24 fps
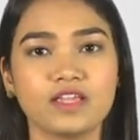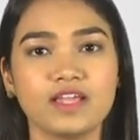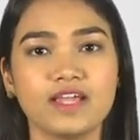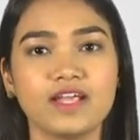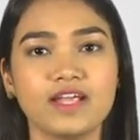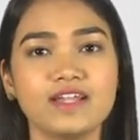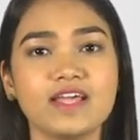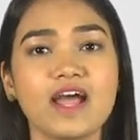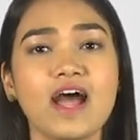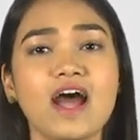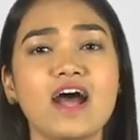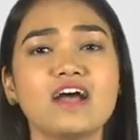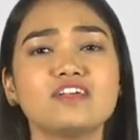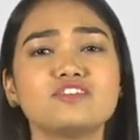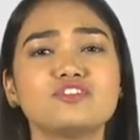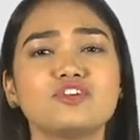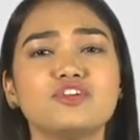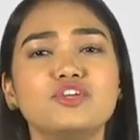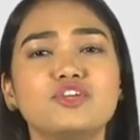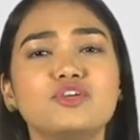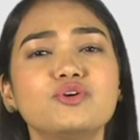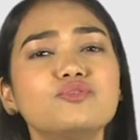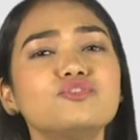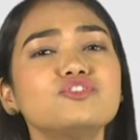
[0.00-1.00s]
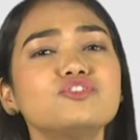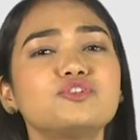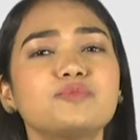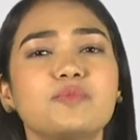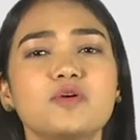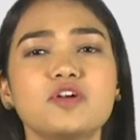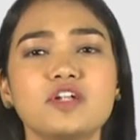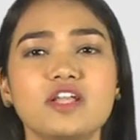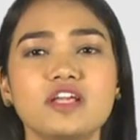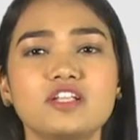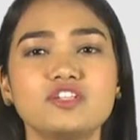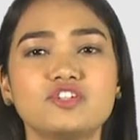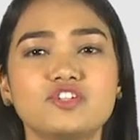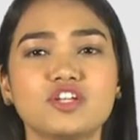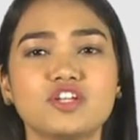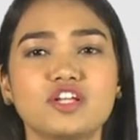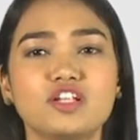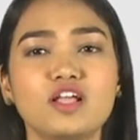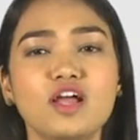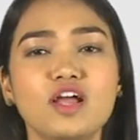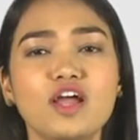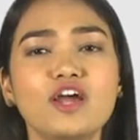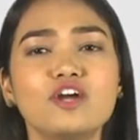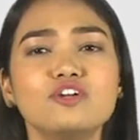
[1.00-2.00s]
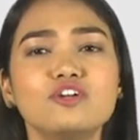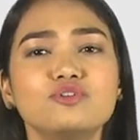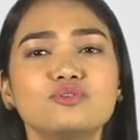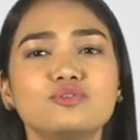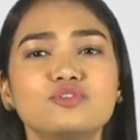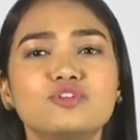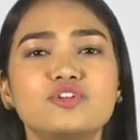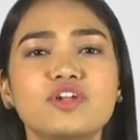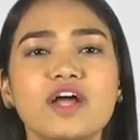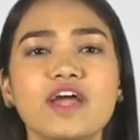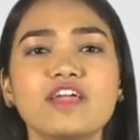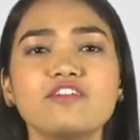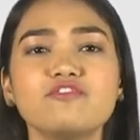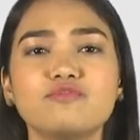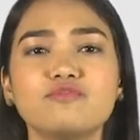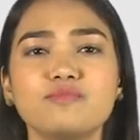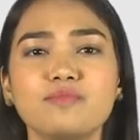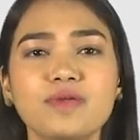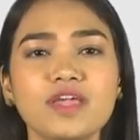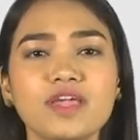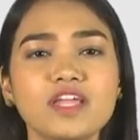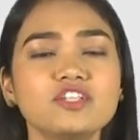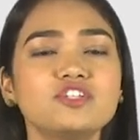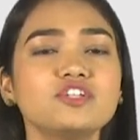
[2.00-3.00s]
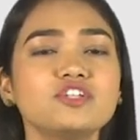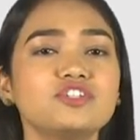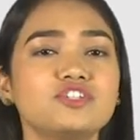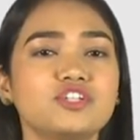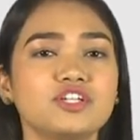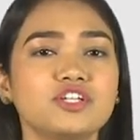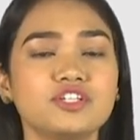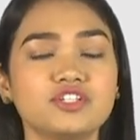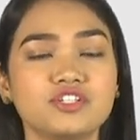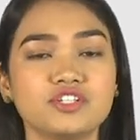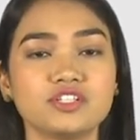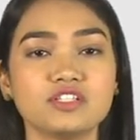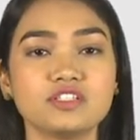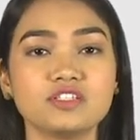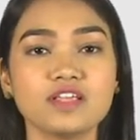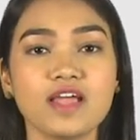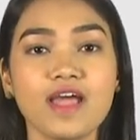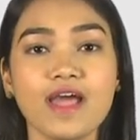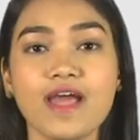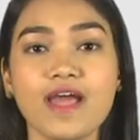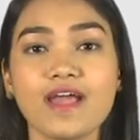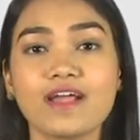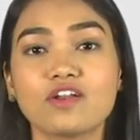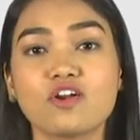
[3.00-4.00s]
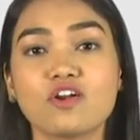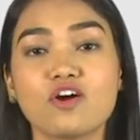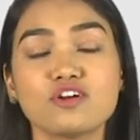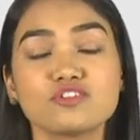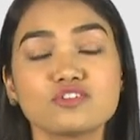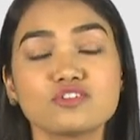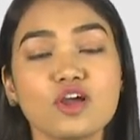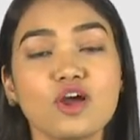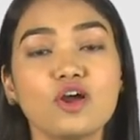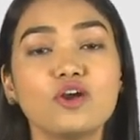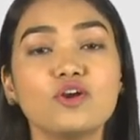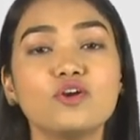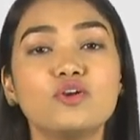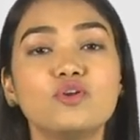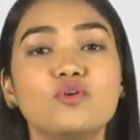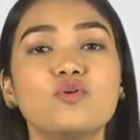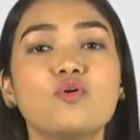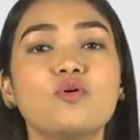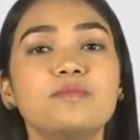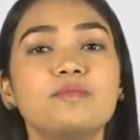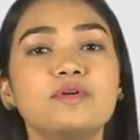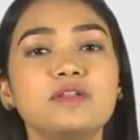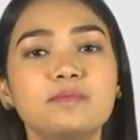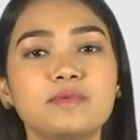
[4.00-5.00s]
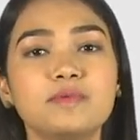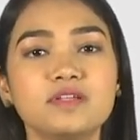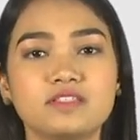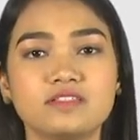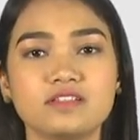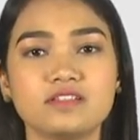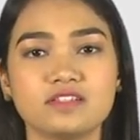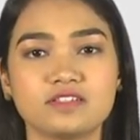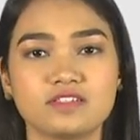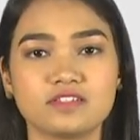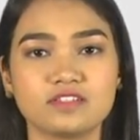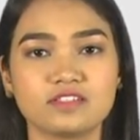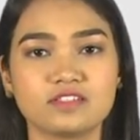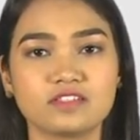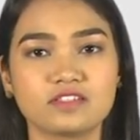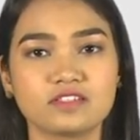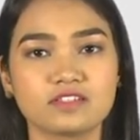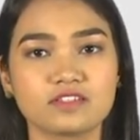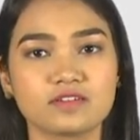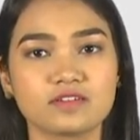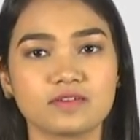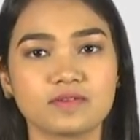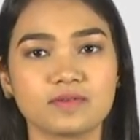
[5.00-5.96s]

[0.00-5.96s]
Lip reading: It has a huge potential to drive major changes across global businesses.